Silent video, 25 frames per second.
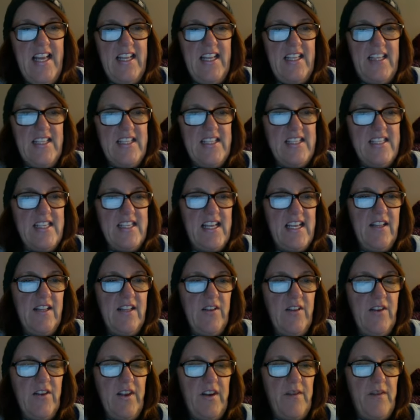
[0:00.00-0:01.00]
Let's take a
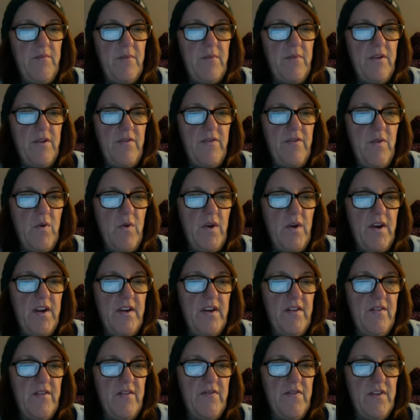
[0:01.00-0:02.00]
look at number 4
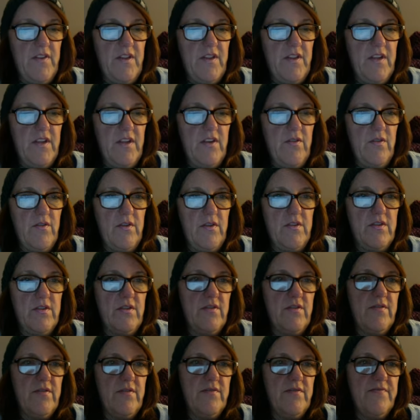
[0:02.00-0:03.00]
here for your
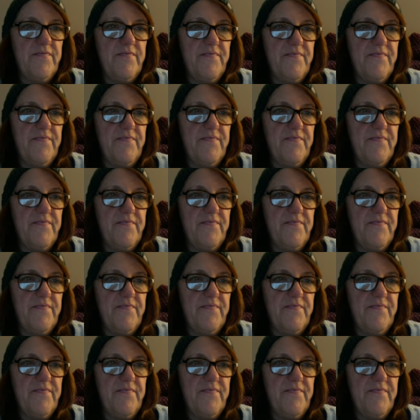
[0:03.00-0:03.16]
turn.